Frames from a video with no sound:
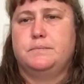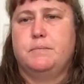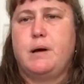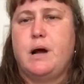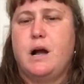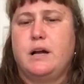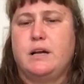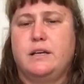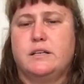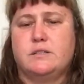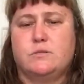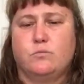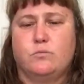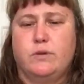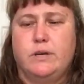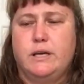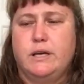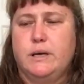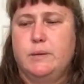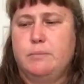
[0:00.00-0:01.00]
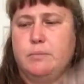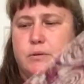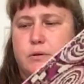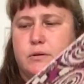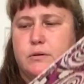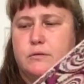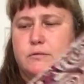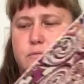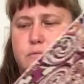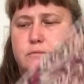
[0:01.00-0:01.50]
pockets rip, or
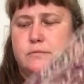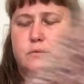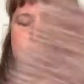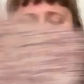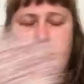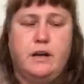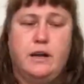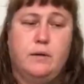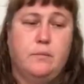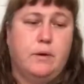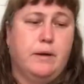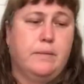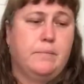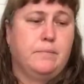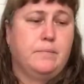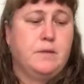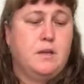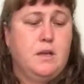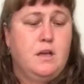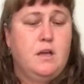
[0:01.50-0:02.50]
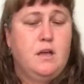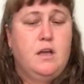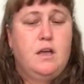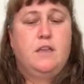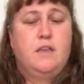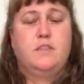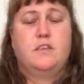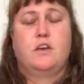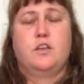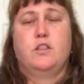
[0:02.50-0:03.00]
what. Anyway. The